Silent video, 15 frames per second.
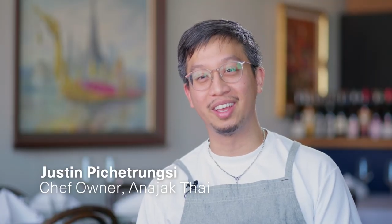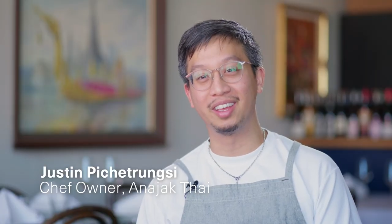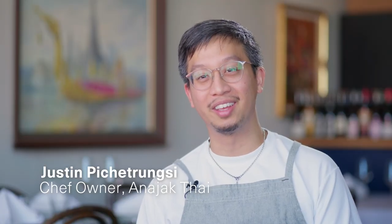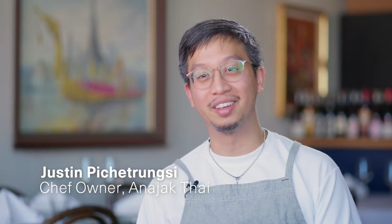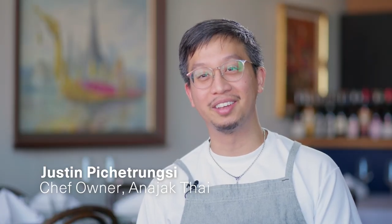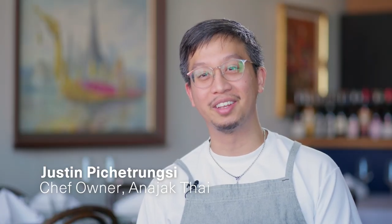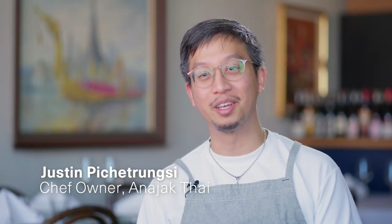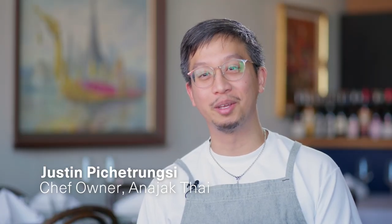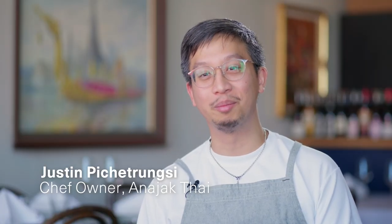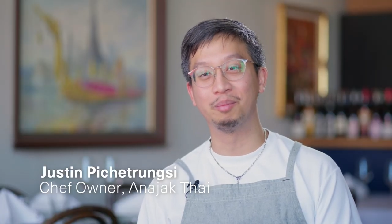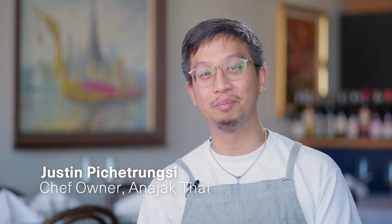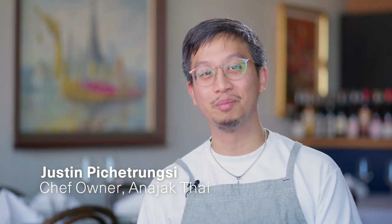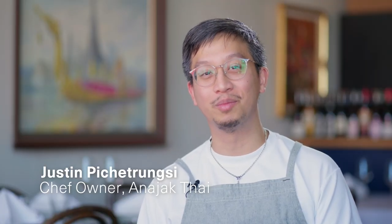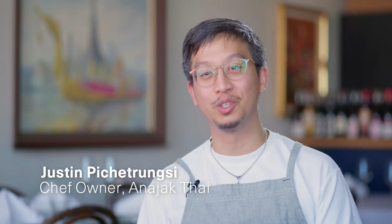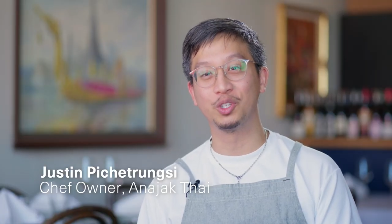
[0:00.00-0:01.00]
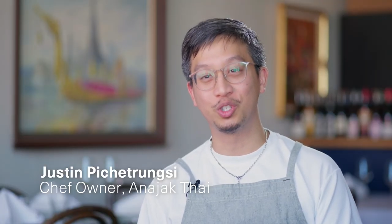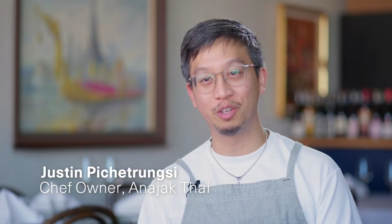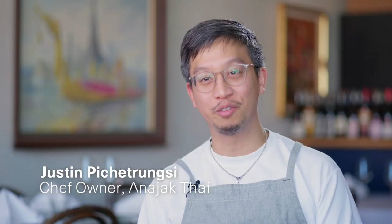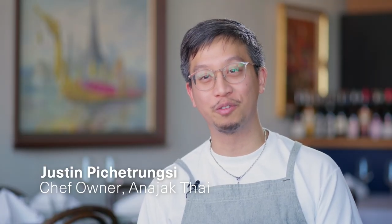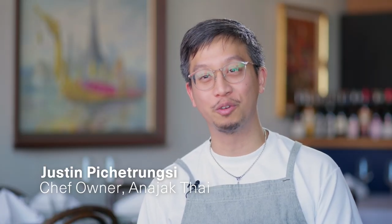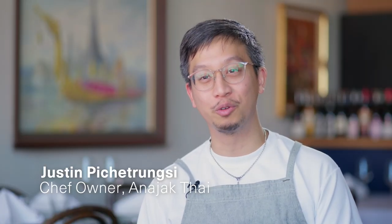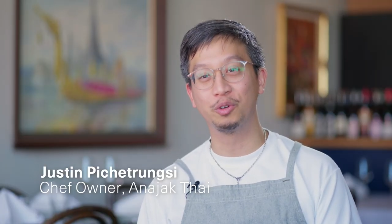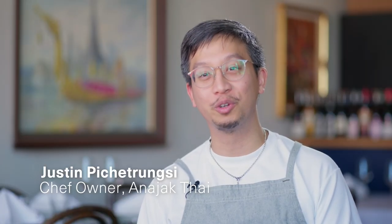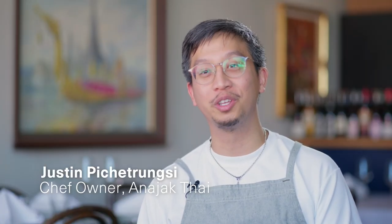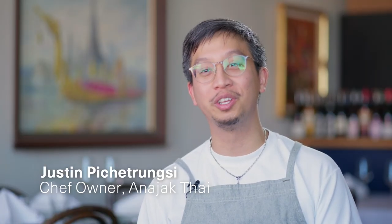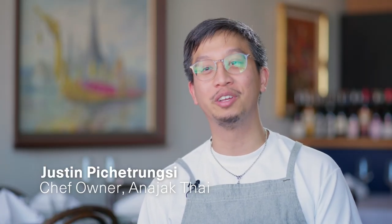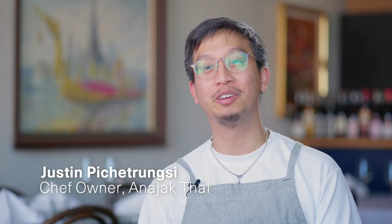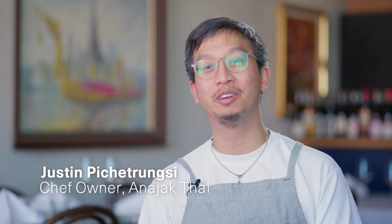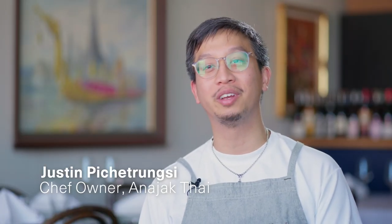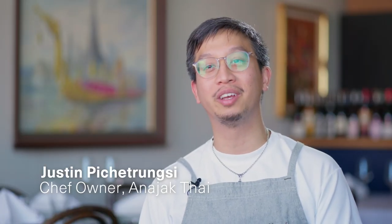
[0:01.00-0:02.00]
and I'm the chef owner
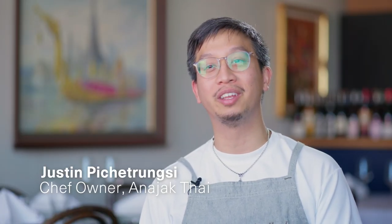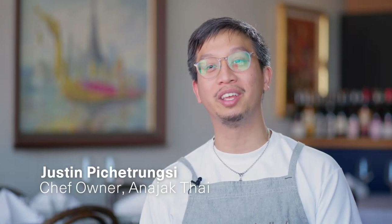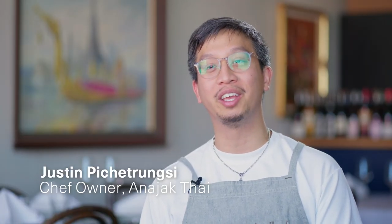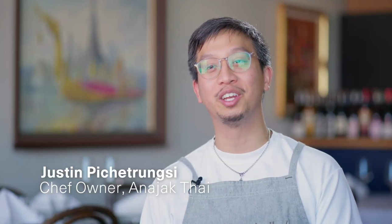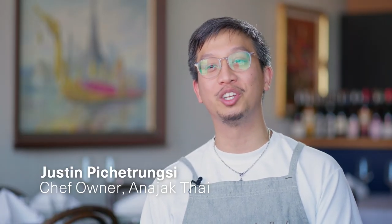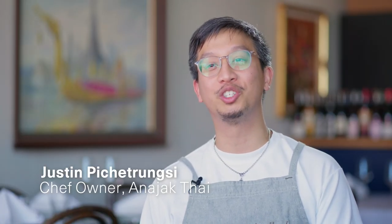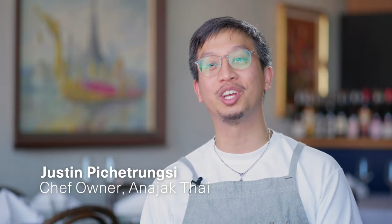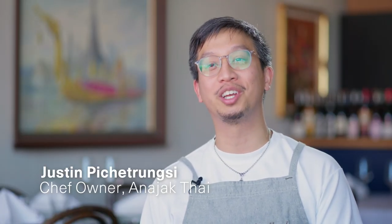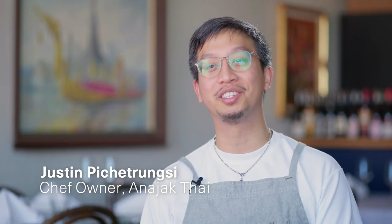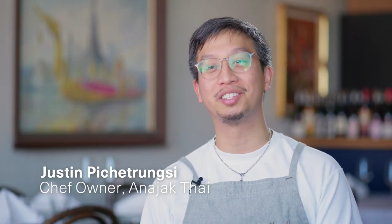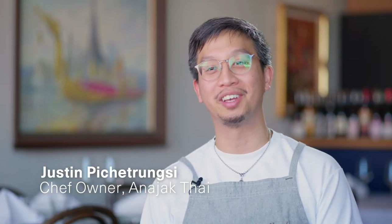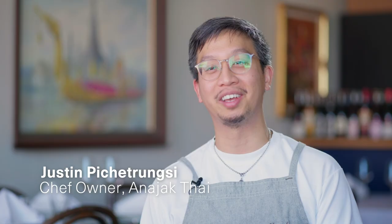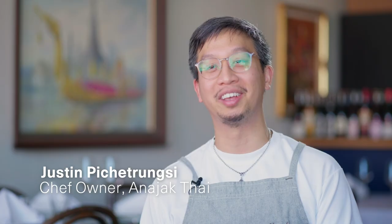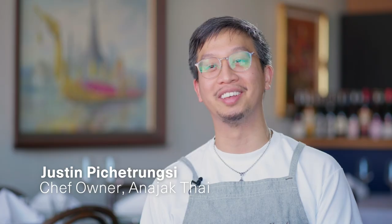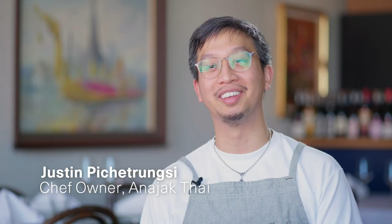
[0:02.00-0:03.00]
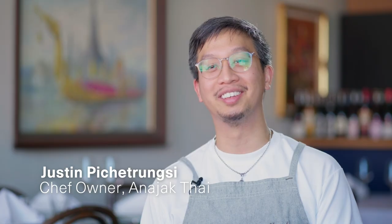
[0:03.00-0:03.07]
here at Anajak Thai.